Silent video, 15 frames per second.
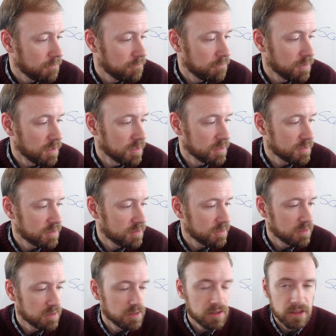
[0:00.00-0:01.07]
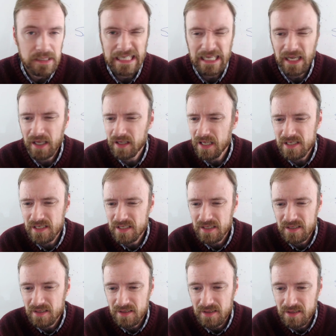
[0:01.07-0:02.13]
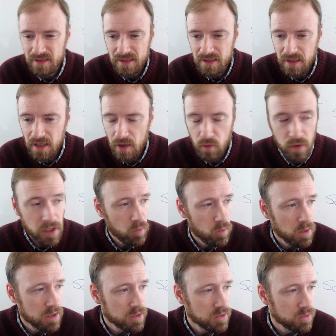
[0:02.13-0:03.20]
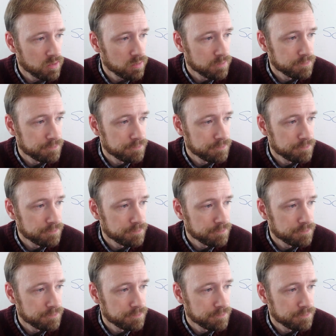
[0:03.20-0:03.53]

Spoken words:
But that's not what I want to do.